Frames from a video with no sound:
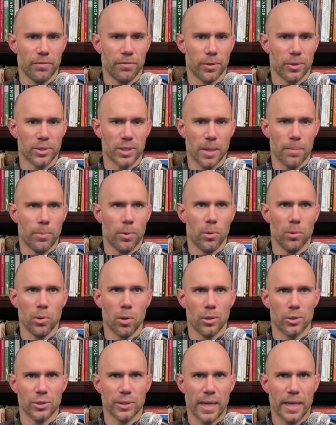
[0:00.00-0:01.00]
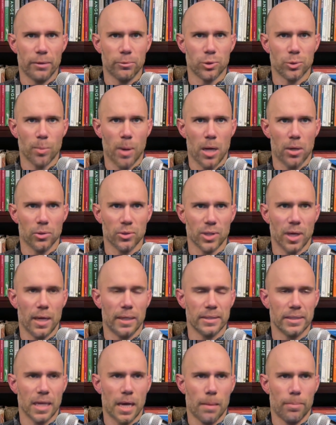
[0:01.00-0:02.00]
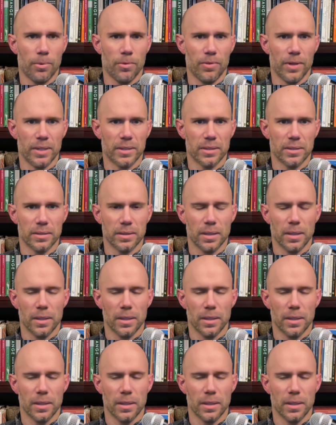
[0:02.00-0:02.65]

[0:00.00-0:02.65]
for example, large language models on top of this,